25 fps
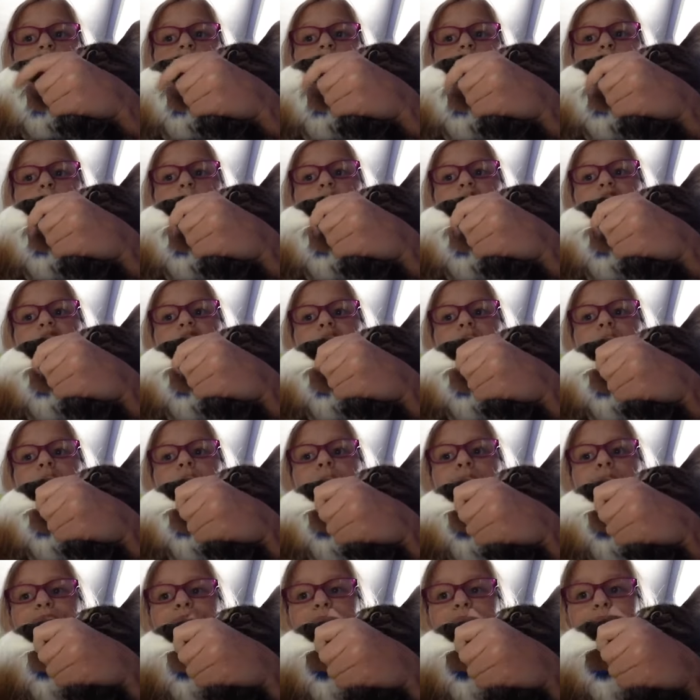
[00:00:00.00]
animal shelter.
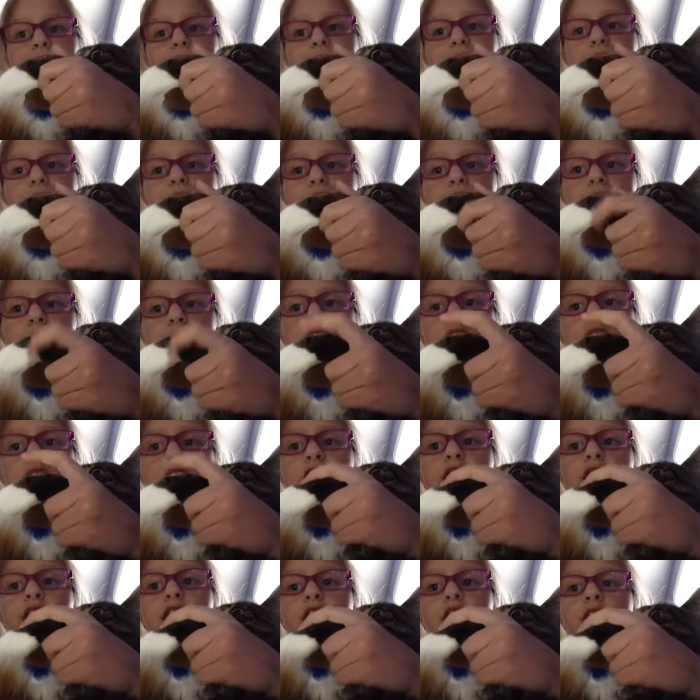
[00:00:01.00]

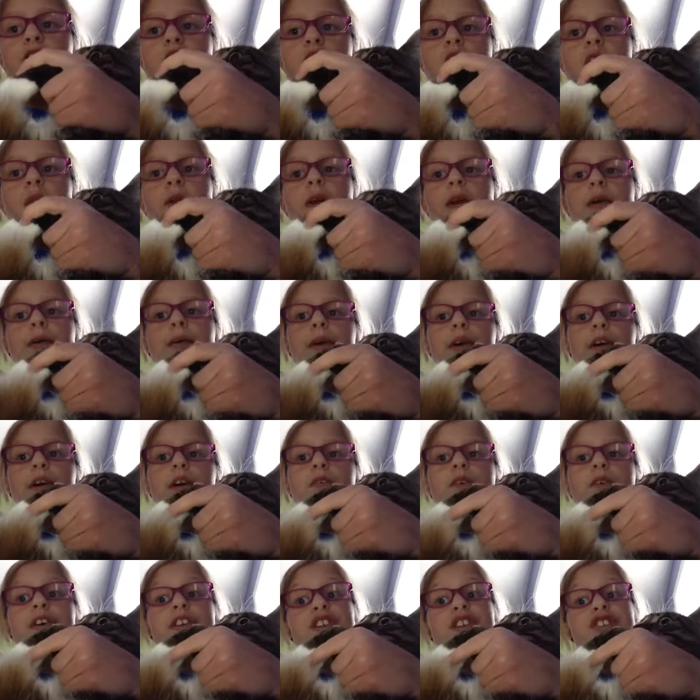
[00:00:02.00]
And we were
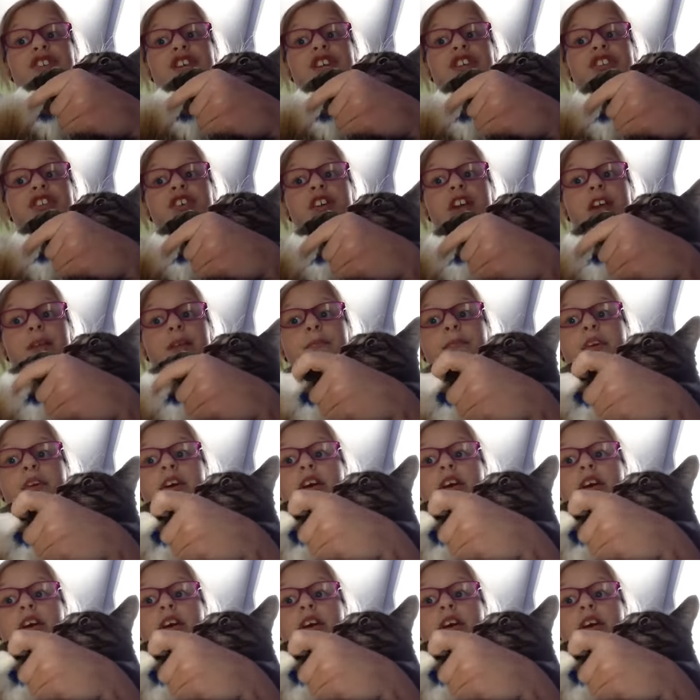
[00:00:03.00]
going to change her name